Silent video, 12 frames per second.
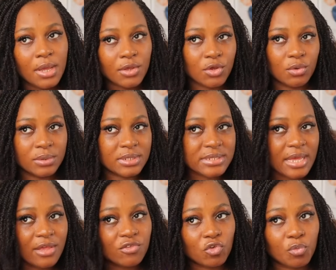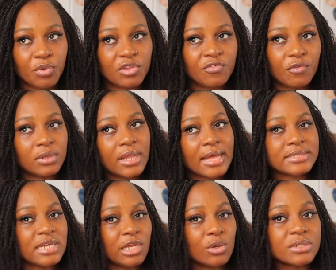you know, this hair is so beautiful that
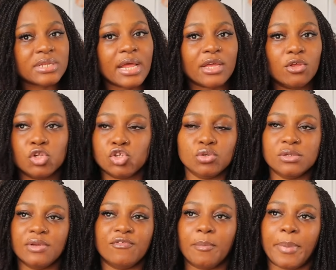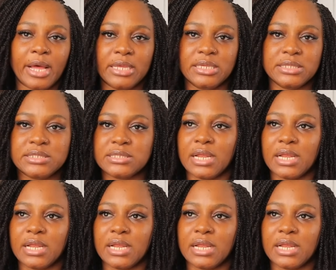it looks like you shouldn't even pack it.